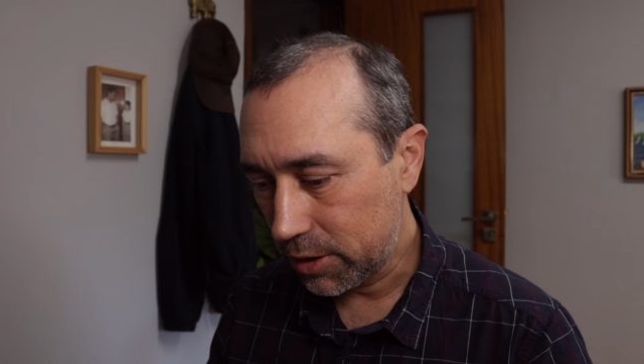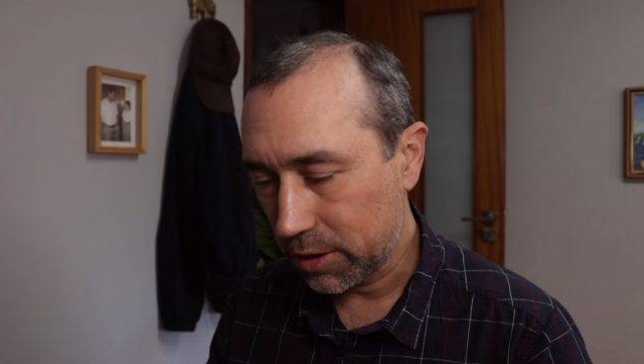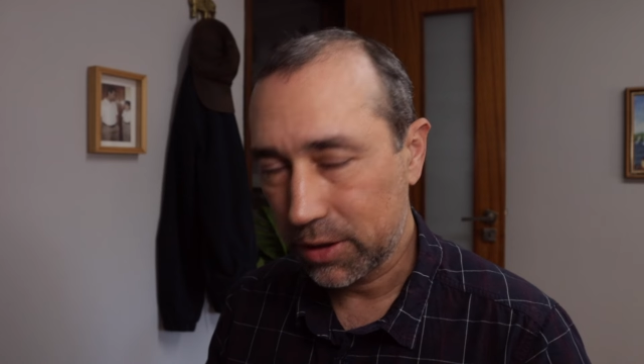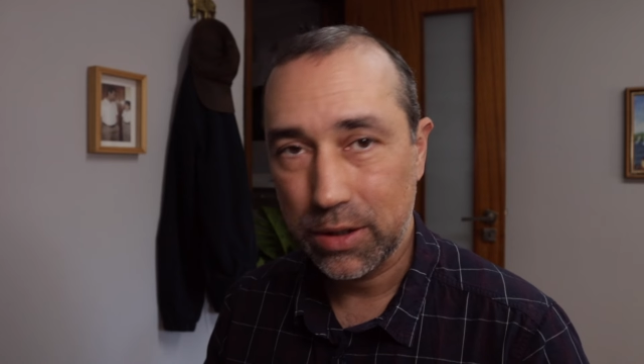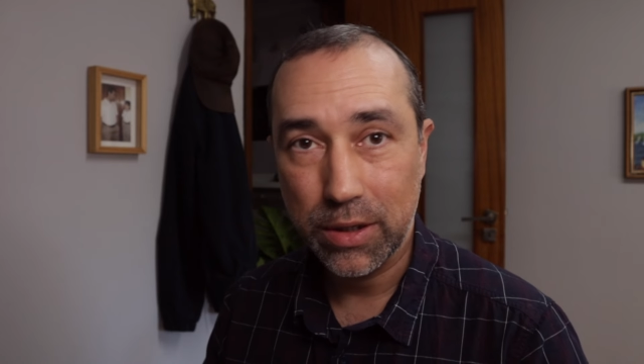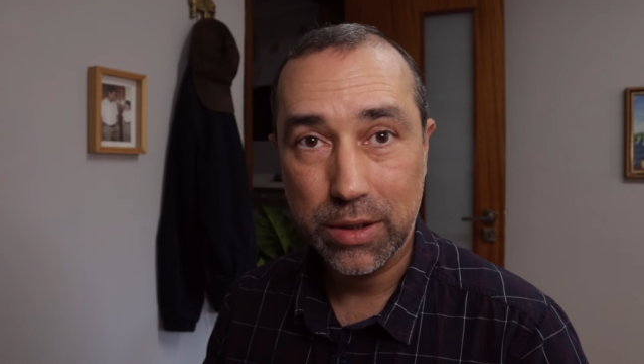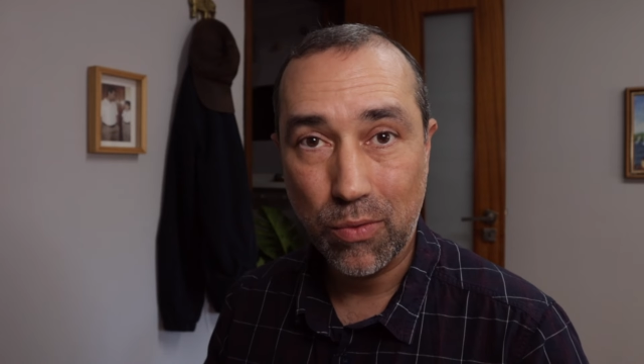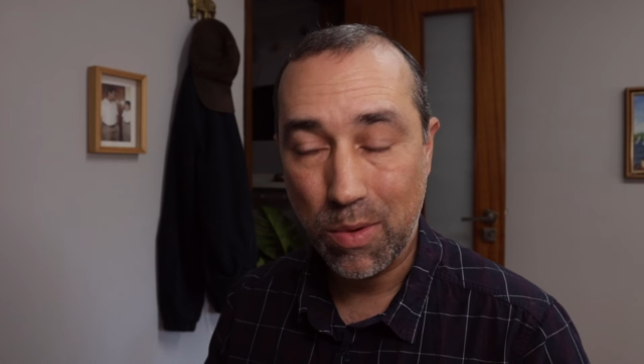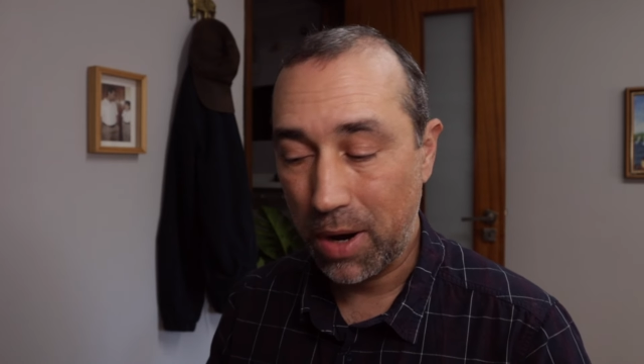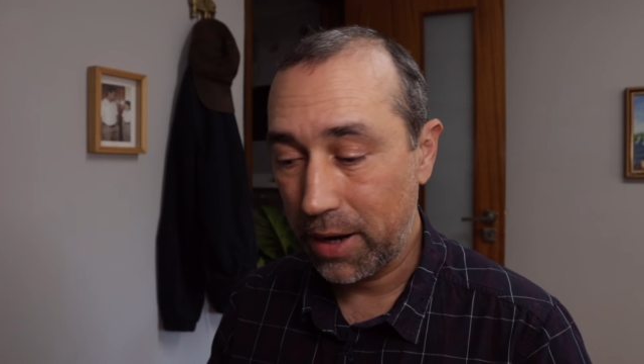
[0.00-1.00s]
Just as a
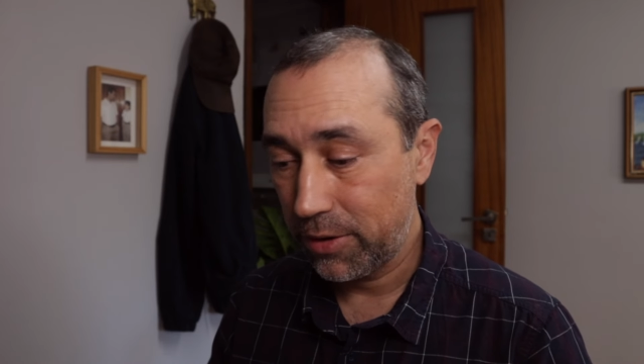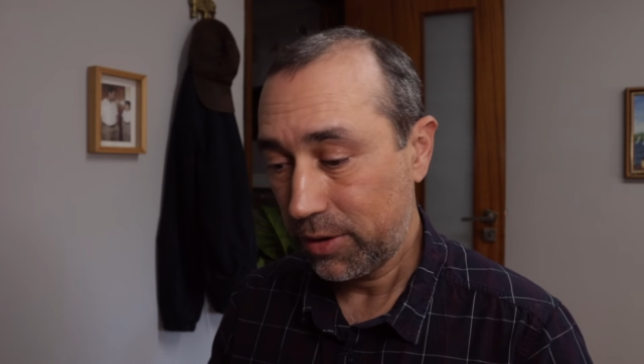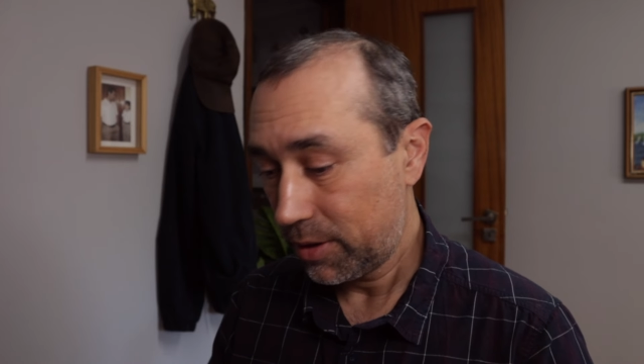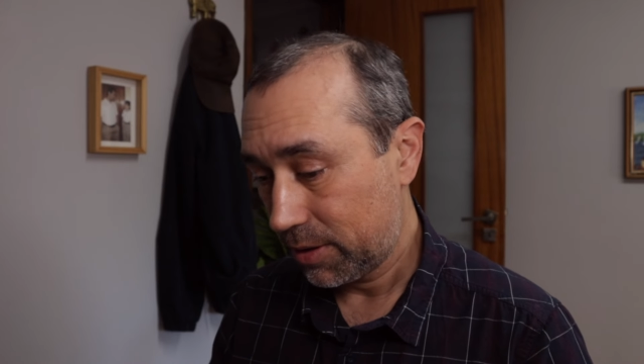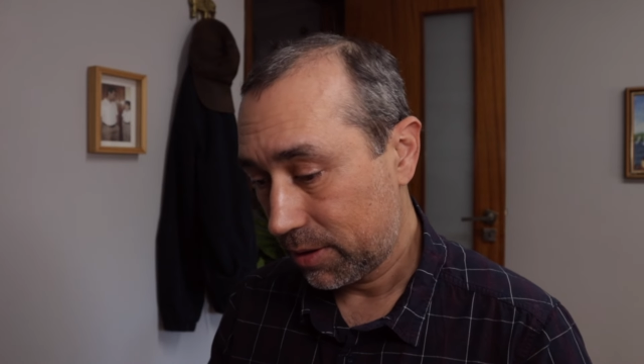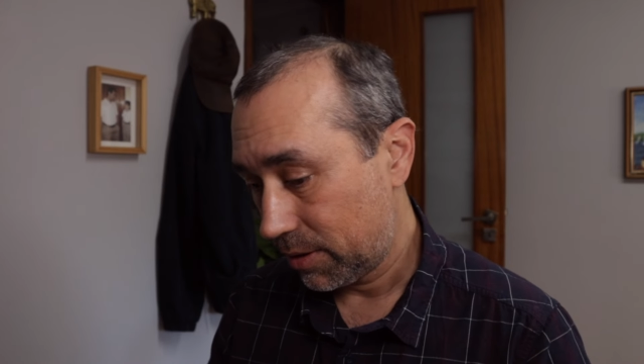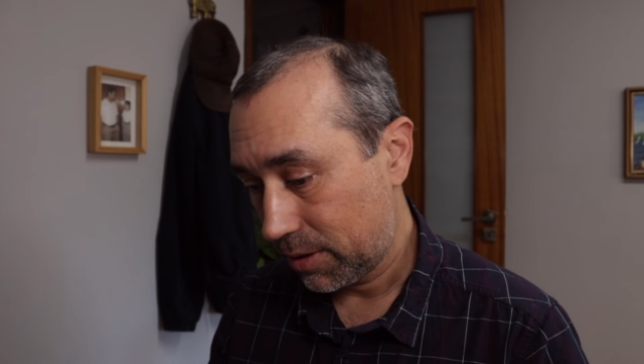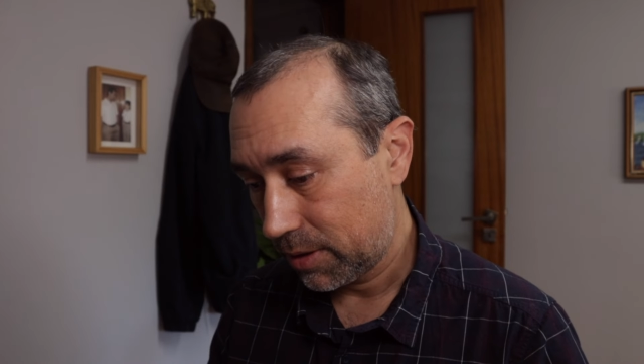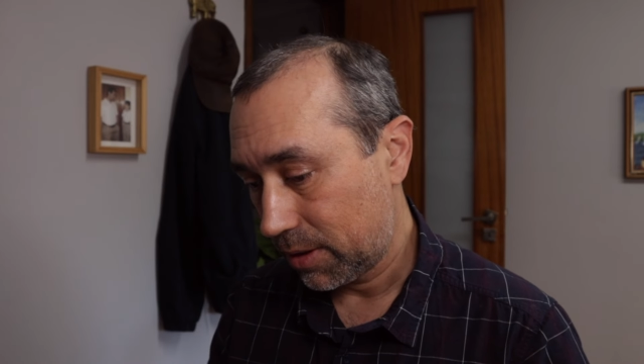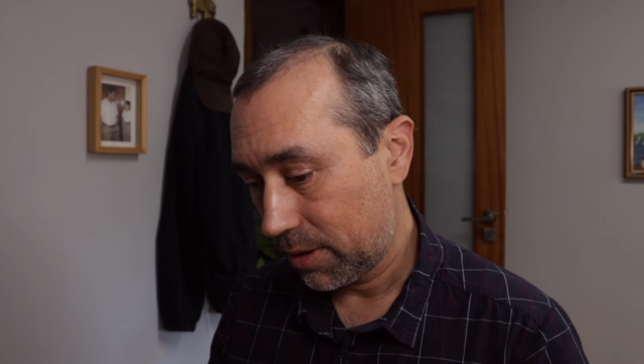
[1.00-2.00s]
reminder, this
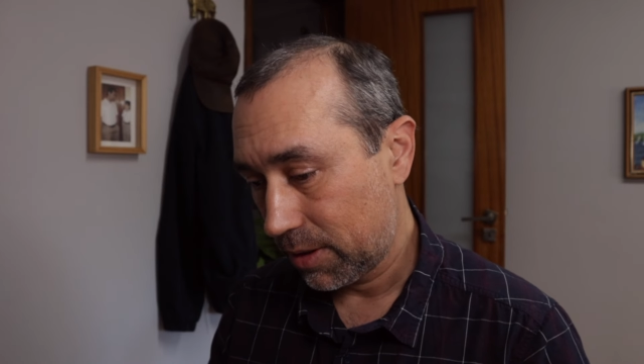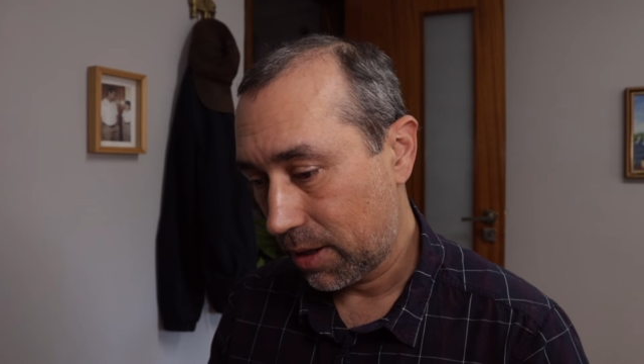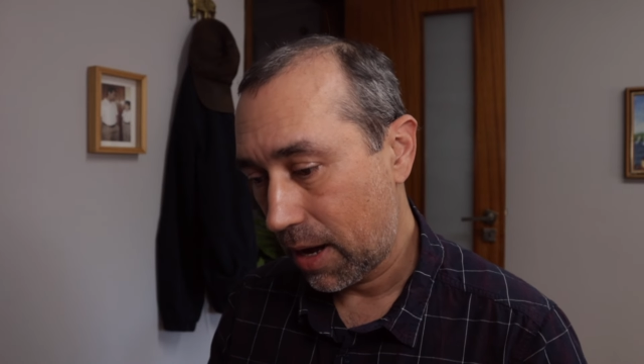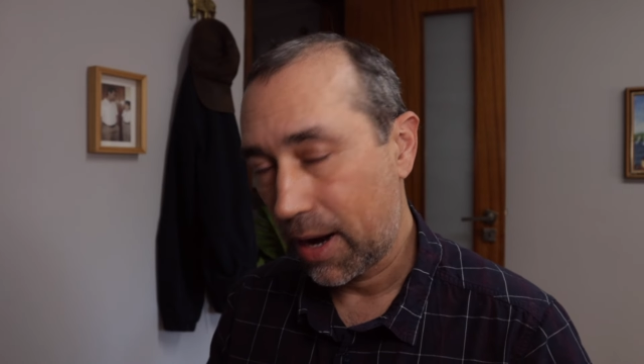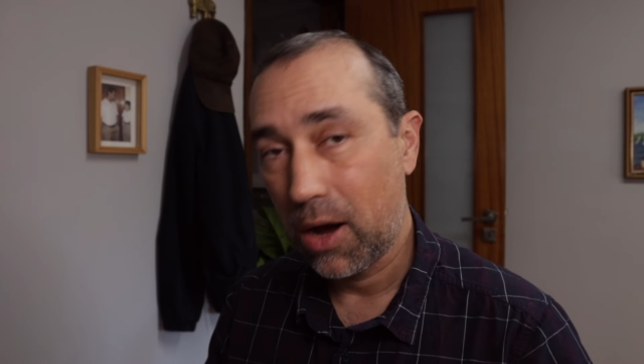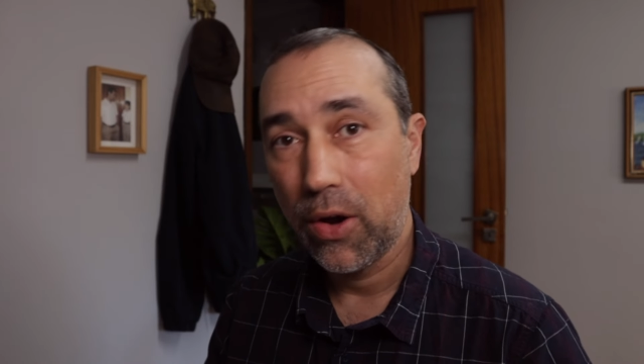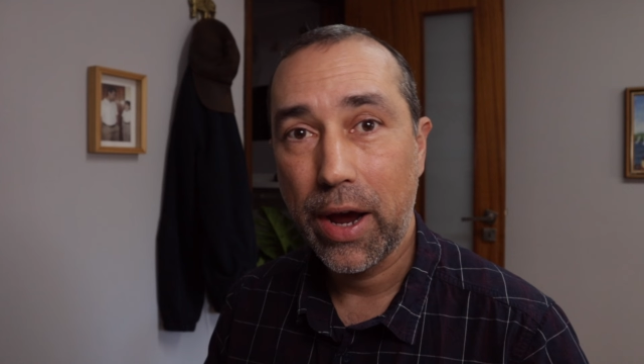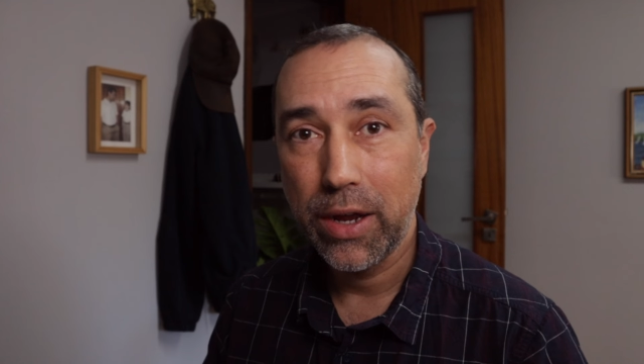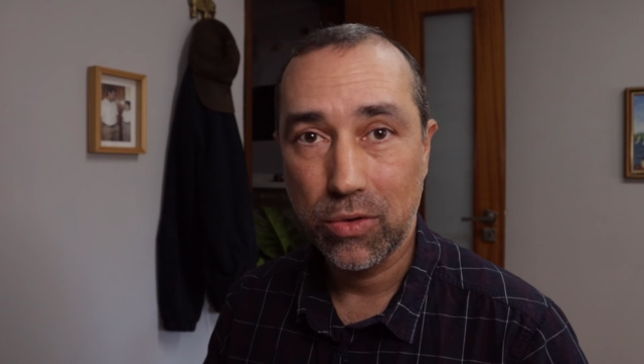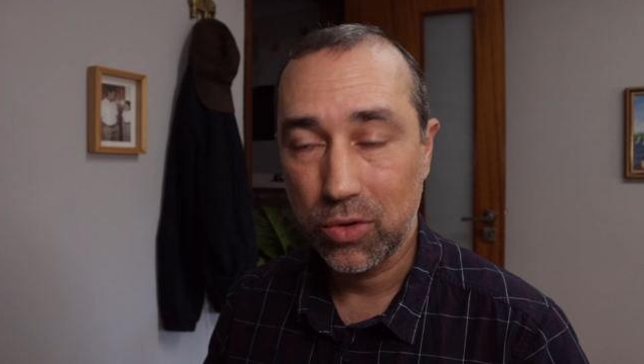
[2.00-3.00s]
is the account
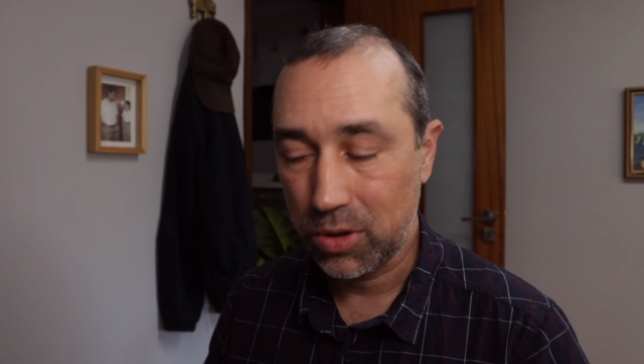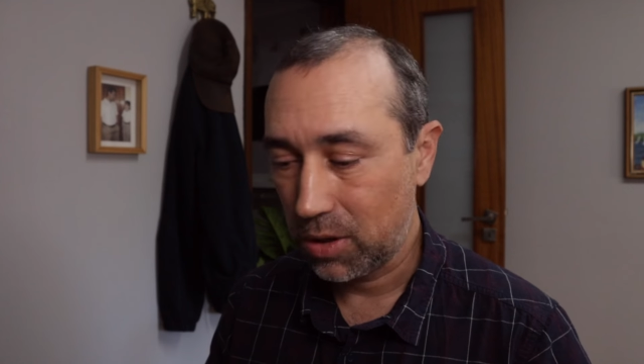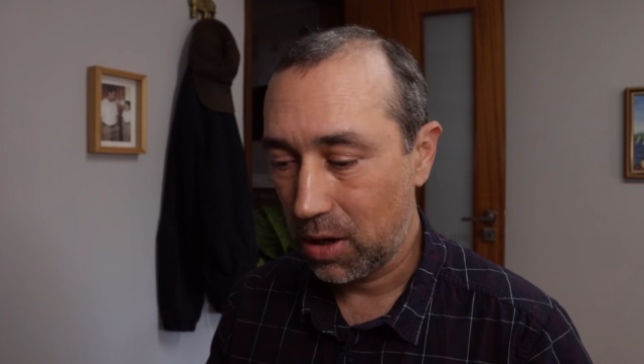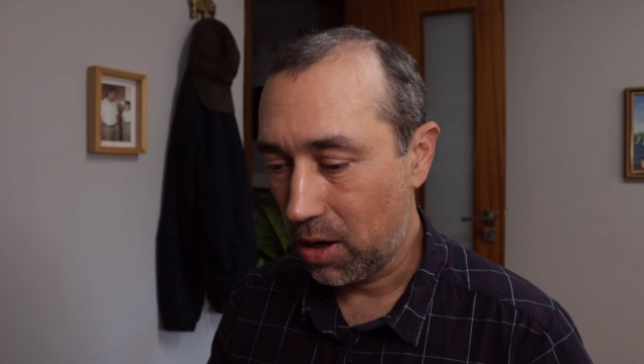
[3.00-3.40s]
I use